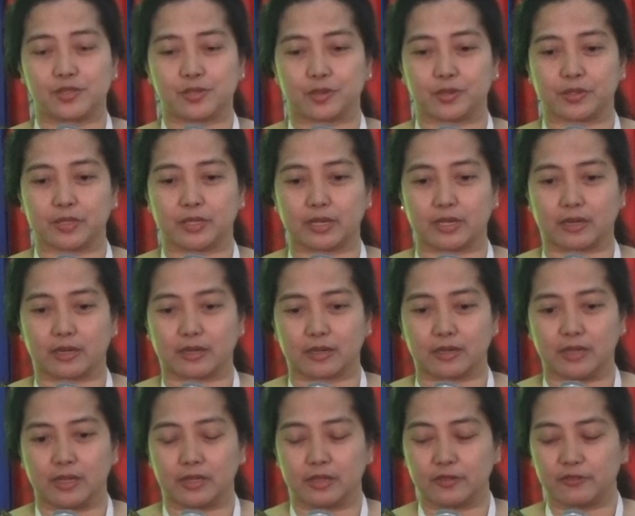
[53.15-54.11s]
So
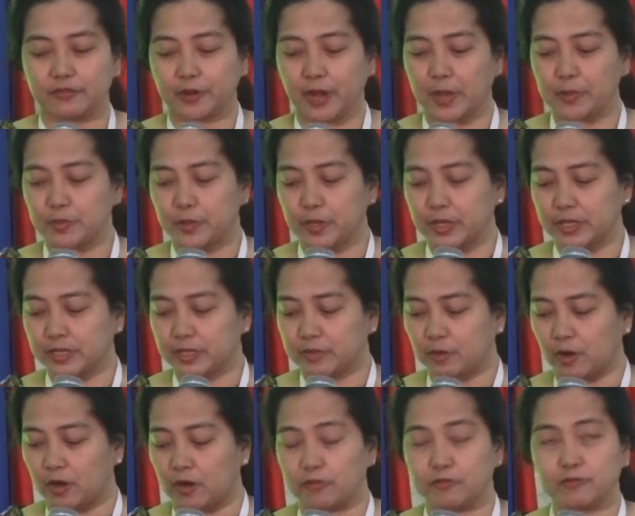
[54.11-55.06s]
the framework
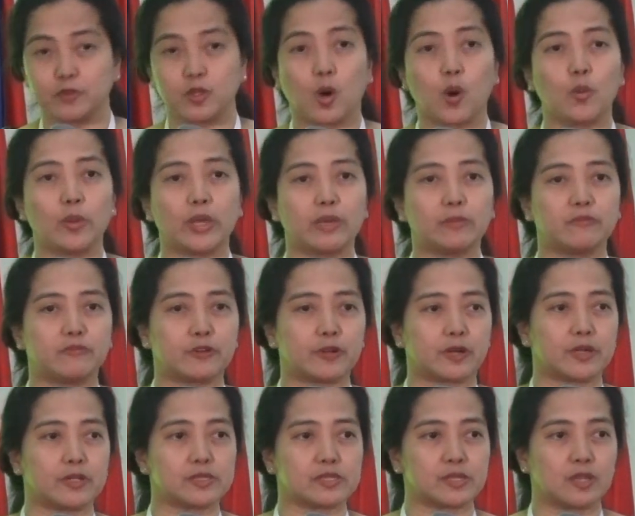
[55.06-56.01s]
of knowing
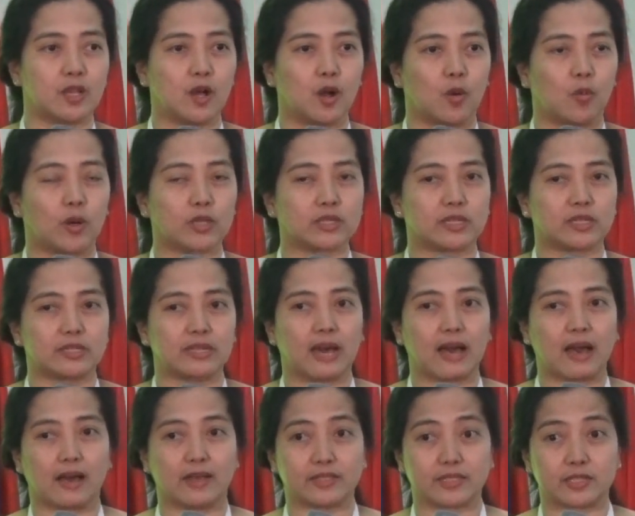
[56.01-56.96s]
first what are
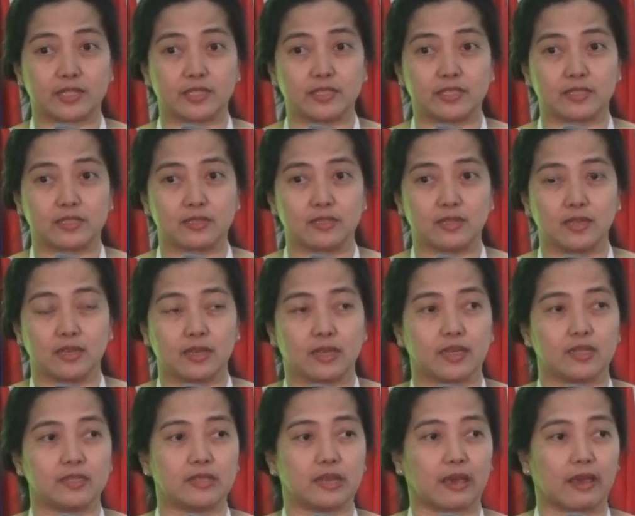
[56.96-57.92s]
the hazards
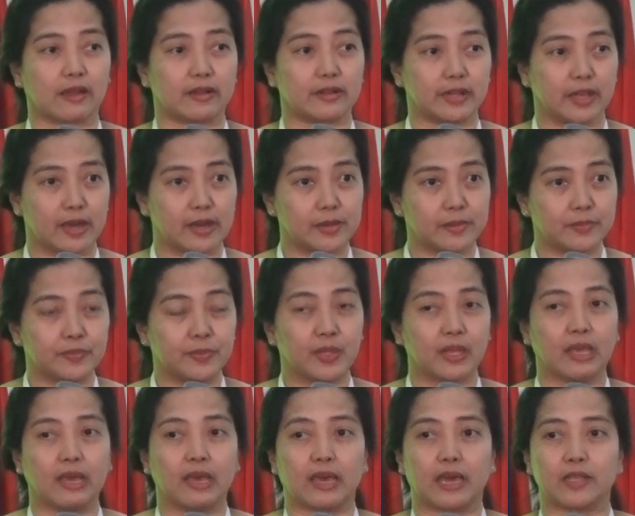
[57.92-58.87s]
in the area,
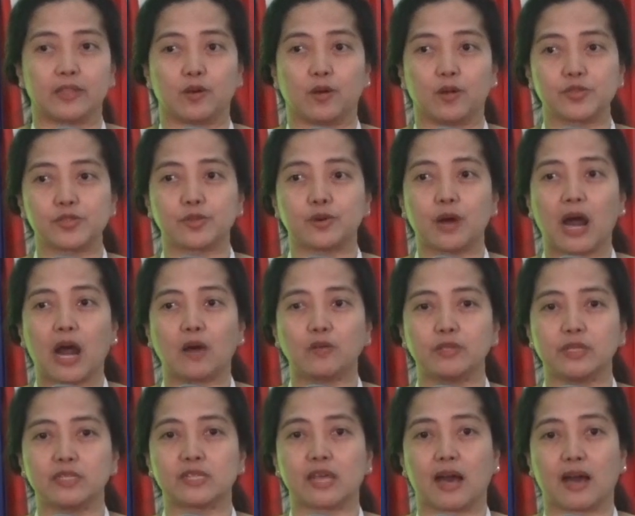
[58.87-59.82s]
and also
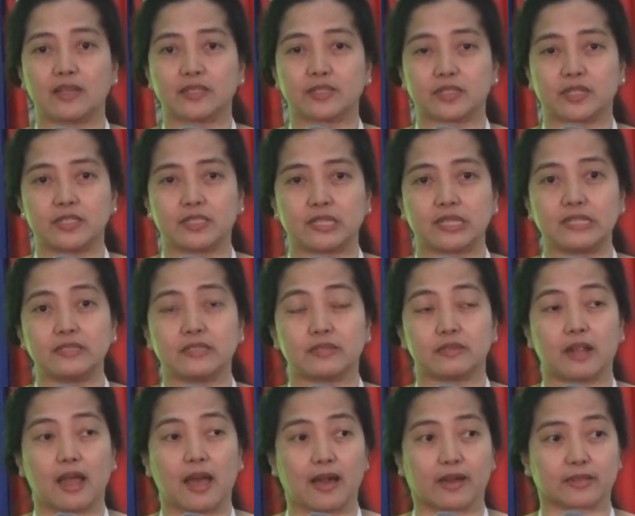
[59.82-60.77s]
how these hazards
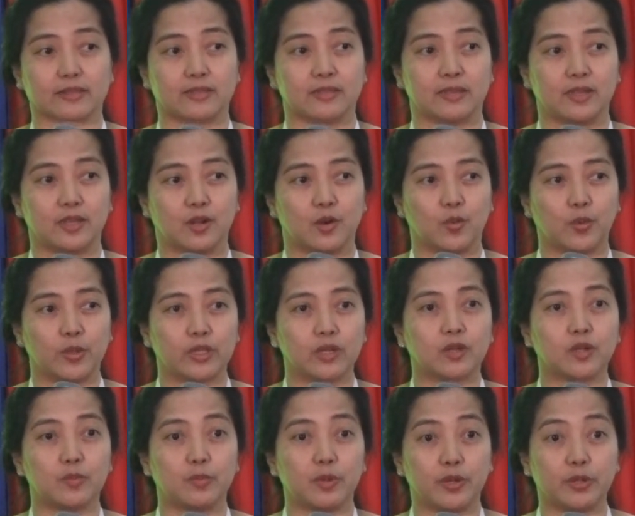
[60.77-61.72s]
interact with
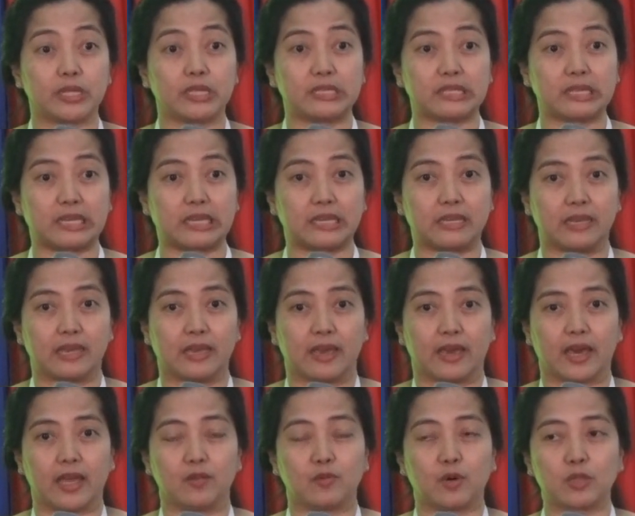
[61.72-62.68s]
the community,
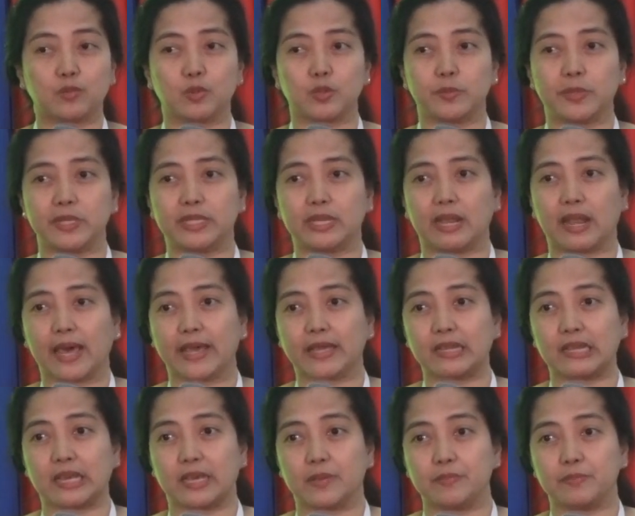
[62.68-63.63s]
and what would be the
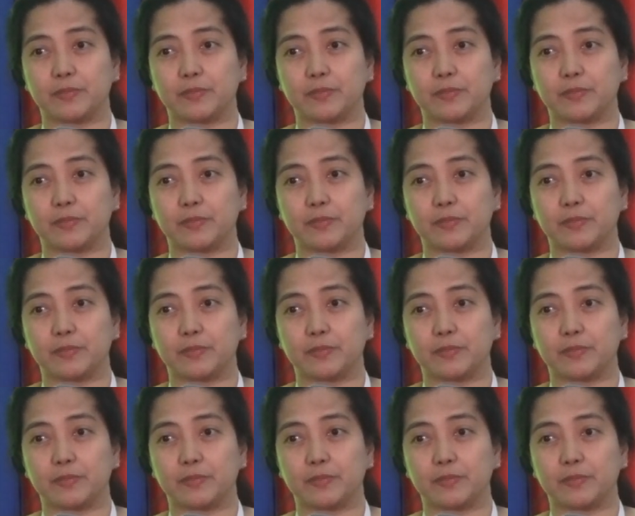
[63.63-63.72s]
likely